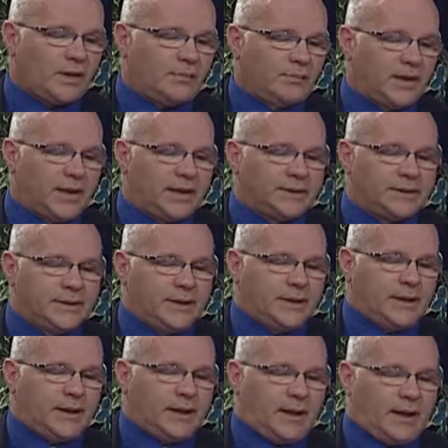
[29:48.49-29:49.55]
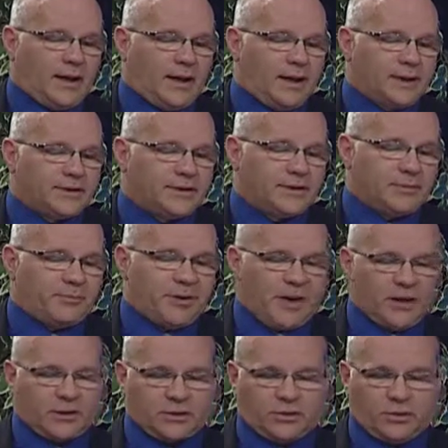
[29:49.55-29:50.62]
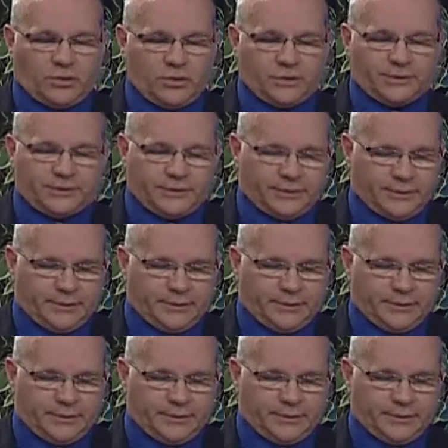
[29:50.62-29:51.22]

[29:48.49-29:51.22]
But the appellate court,